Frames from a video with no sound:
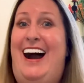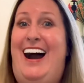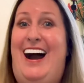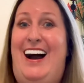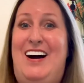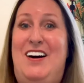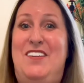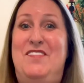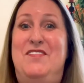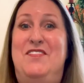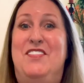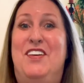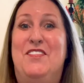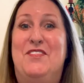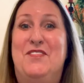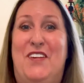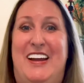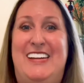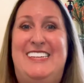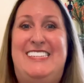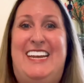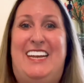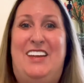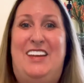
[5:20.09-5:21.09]
of the
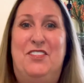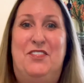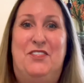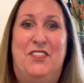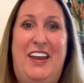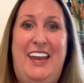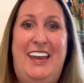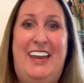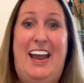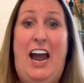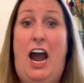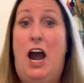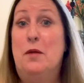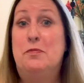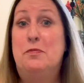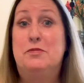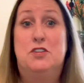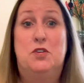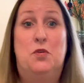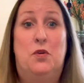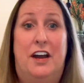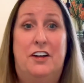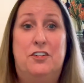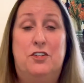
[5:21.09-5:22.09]
funding fee up
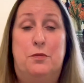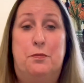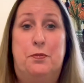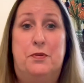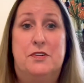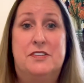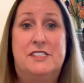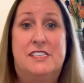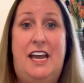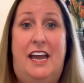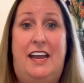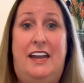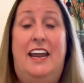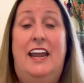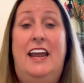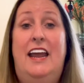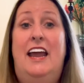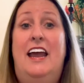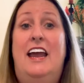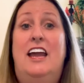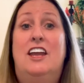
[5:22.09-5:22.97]
to 100%.